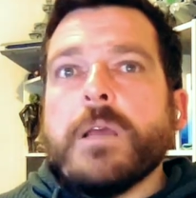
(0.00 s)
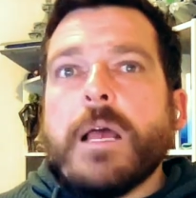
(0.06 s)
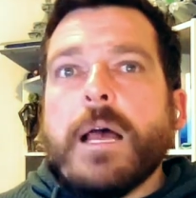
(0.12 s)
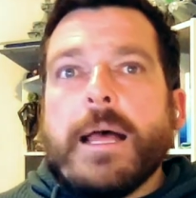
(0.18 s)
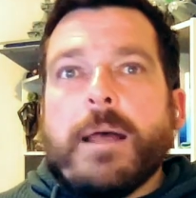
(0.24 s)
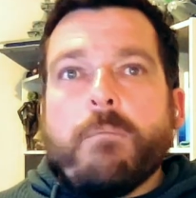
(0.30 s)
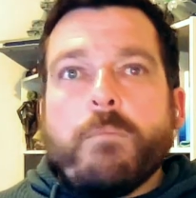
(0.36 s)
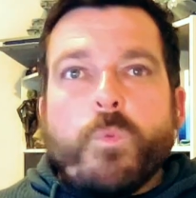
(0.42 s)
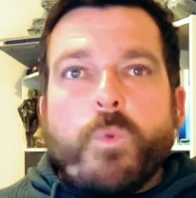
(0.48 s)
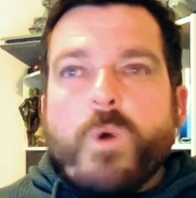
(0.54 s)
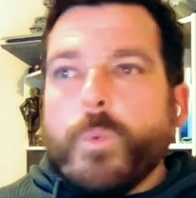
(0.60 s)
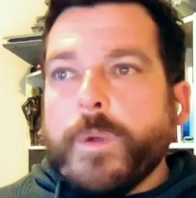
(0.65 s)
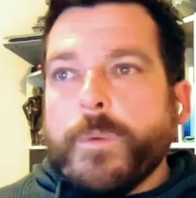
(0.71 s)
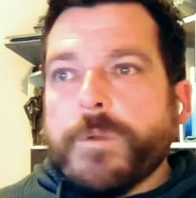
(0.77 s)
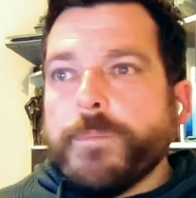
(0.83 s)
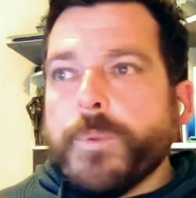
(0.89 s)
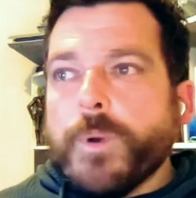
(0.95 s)
what we
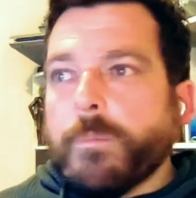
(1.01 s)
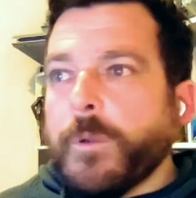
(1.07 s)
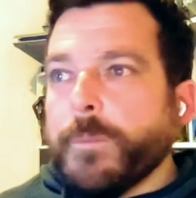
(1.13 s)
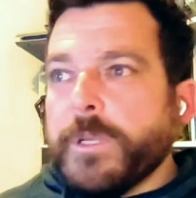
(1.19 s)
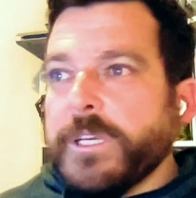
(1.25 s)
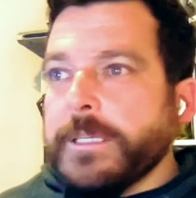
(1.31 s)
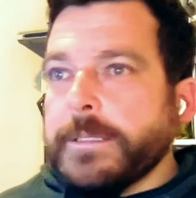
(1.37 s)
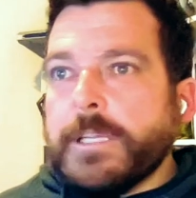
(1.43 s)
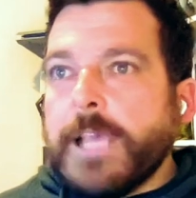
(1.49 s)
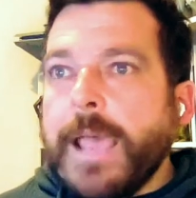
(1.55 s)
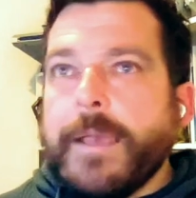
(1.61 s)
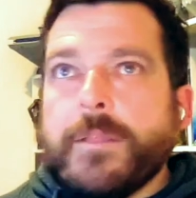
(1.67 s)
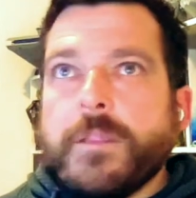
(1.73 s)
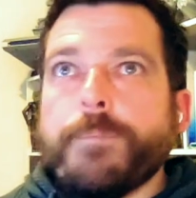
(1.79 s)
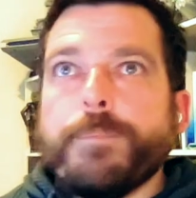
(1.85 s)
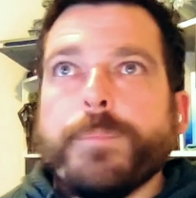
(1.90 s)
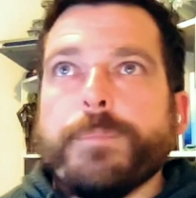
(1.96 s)
would probably say
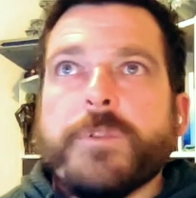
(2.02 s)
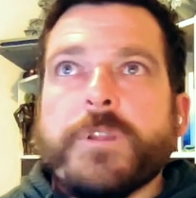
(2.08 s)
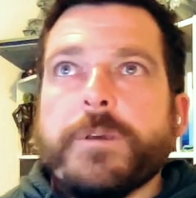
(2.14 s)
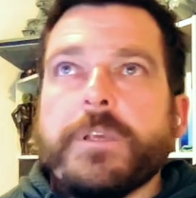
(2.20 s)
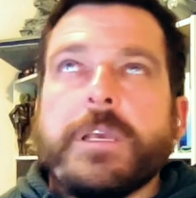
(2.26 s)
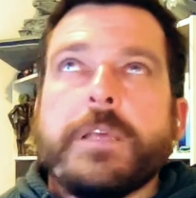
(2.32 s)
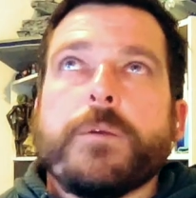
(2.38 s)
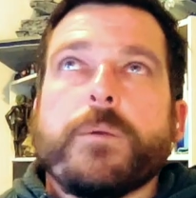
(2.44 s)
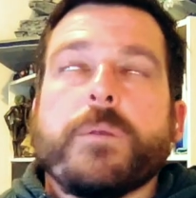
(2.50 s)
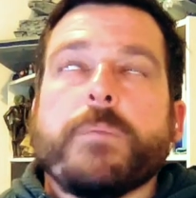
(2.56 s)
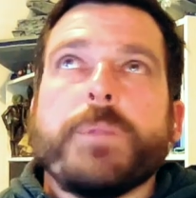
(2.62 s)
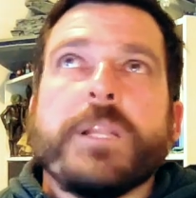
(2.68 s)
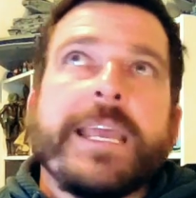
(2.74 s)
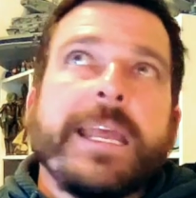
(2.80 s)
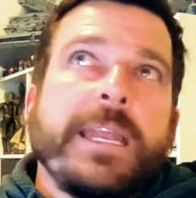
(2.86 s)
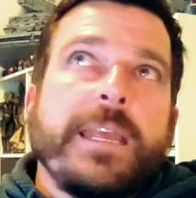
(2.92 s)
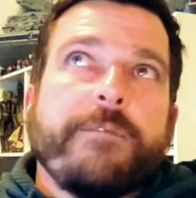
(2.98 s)
at the, either the
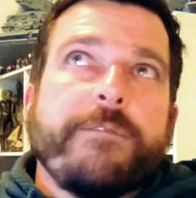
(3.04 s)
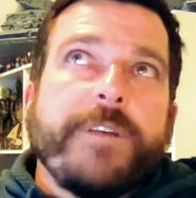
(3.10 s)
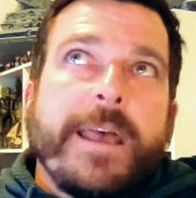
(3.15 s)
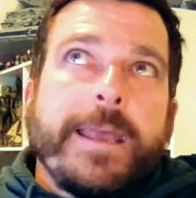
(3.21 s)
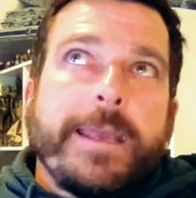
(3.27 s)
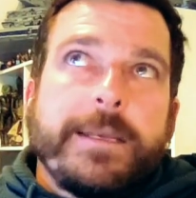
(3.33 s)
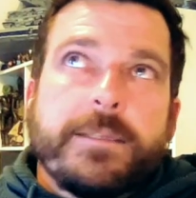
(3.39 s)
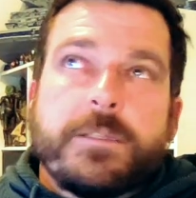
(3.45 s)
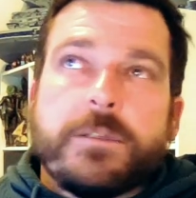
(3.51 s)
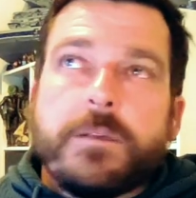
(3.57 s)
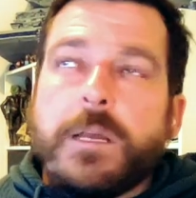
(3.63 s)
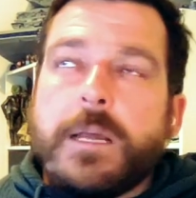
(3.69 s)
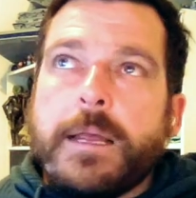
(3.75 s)
planning phase,